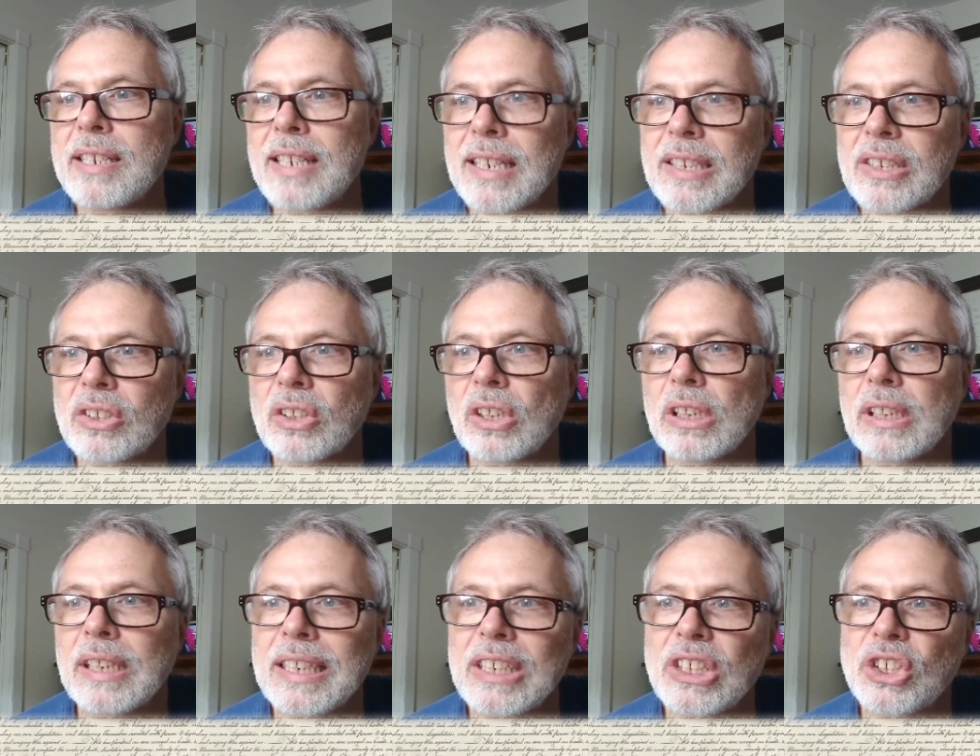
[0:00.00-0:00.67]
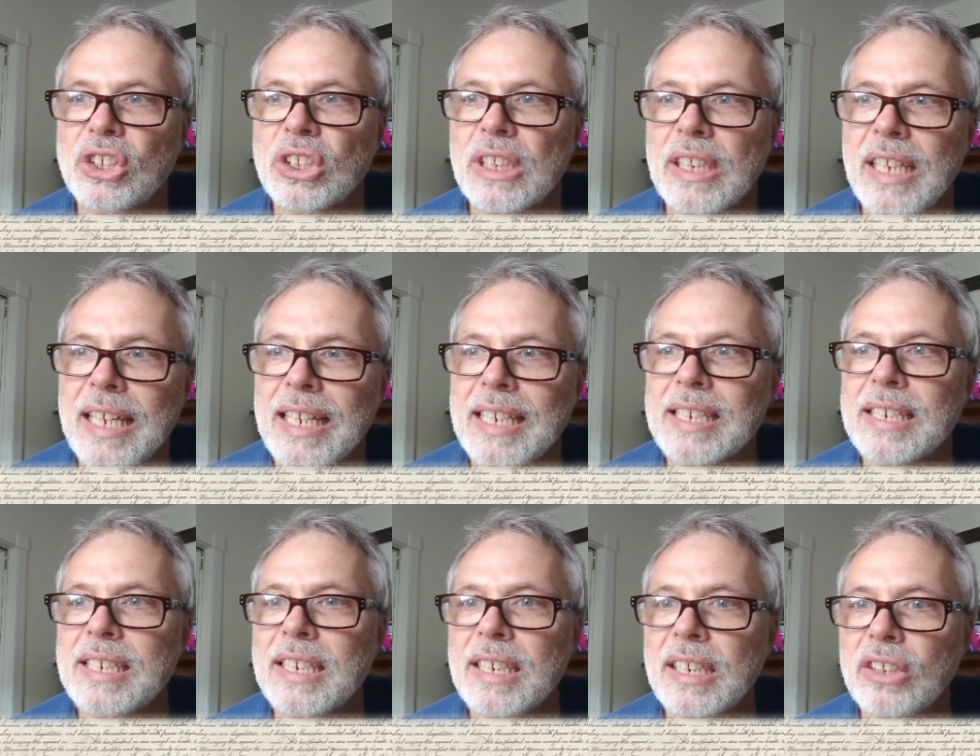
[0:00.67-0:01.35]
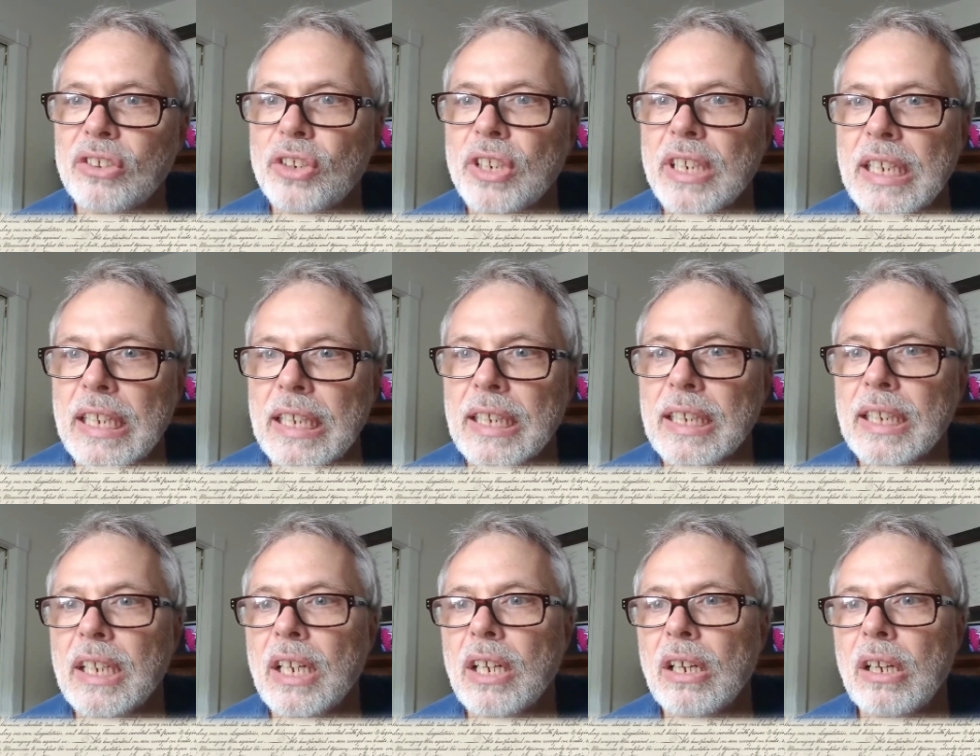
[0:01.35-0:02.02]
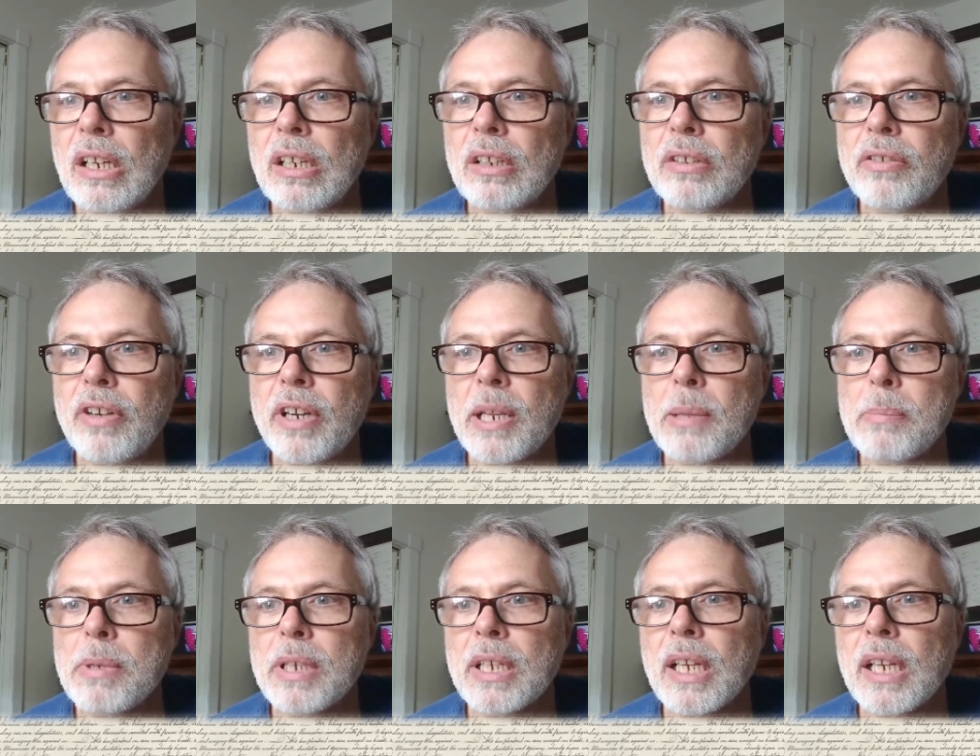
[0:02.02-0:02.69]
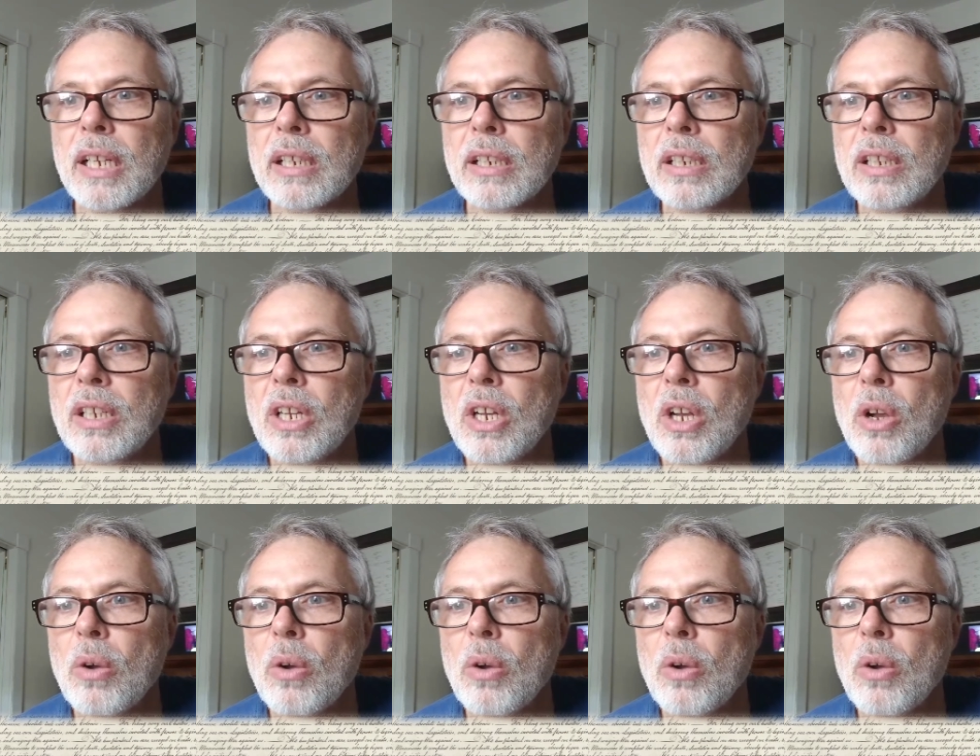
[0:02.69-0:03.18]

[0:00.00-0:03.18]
desolation, and tyranny already begun,